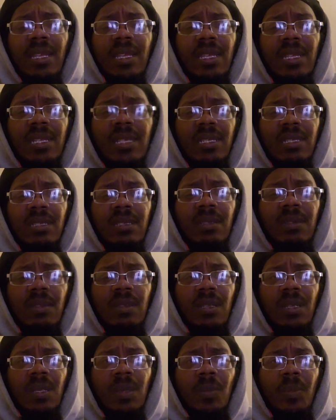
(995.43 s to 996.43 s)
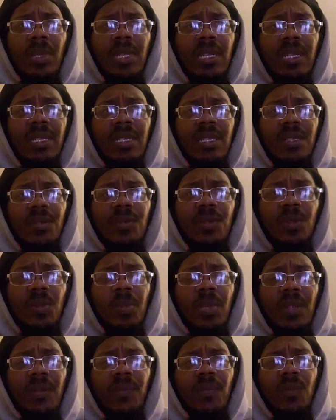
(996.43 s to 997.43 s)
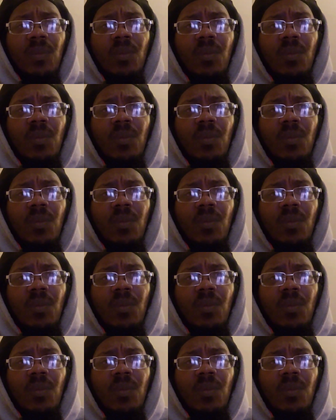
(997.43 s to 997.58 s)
as being disrespectful.